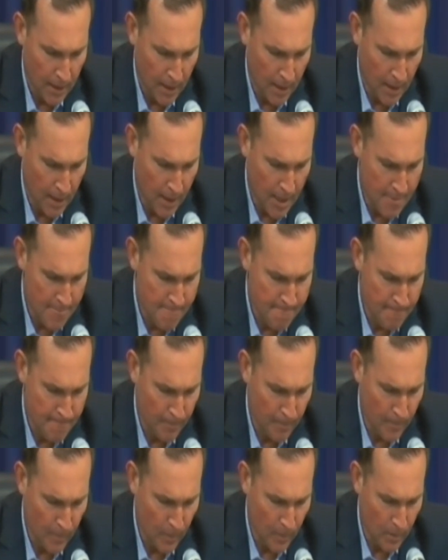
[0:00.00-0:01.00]
I
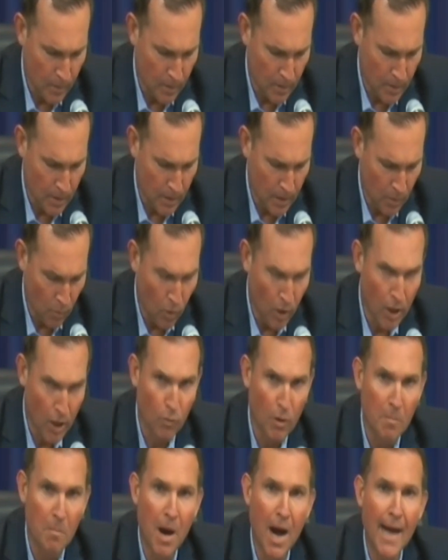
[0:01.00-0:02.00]
wanna
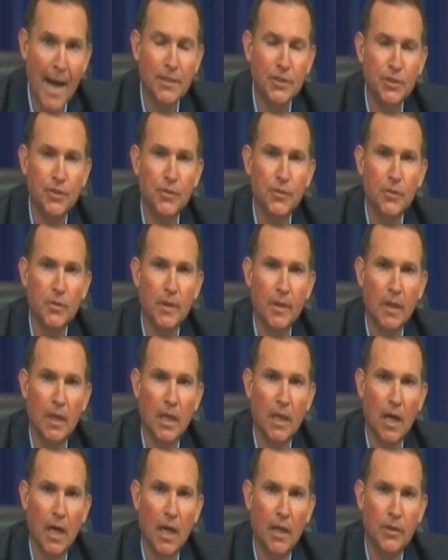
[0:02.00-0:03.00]
remind you that
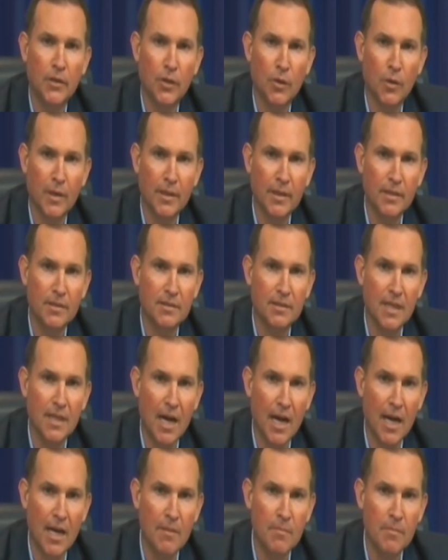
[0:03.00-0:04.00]
during this
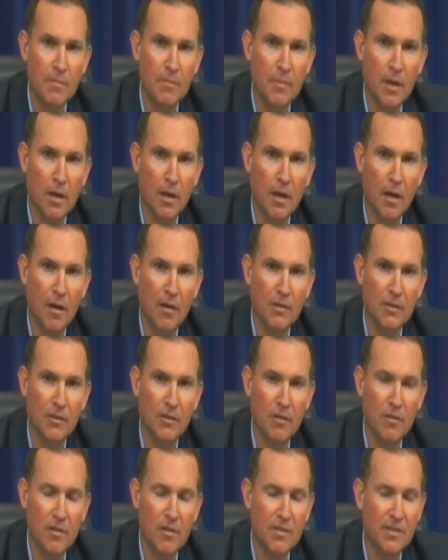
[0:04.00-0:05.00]
time,
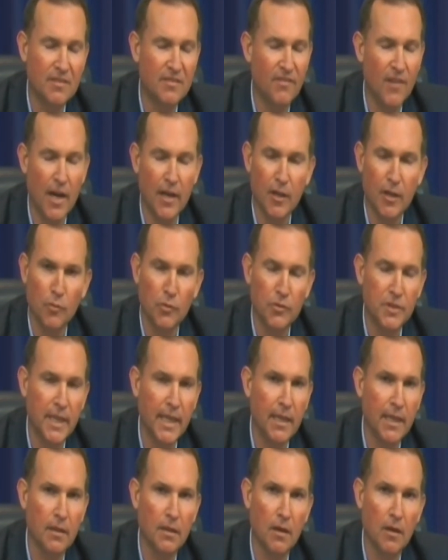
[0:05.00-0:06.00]
find a
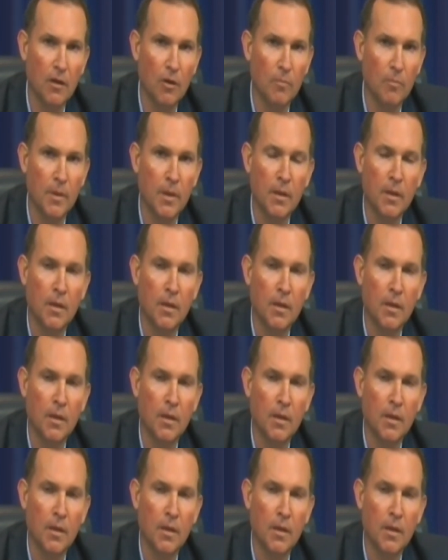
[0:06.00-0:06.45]
routine at home.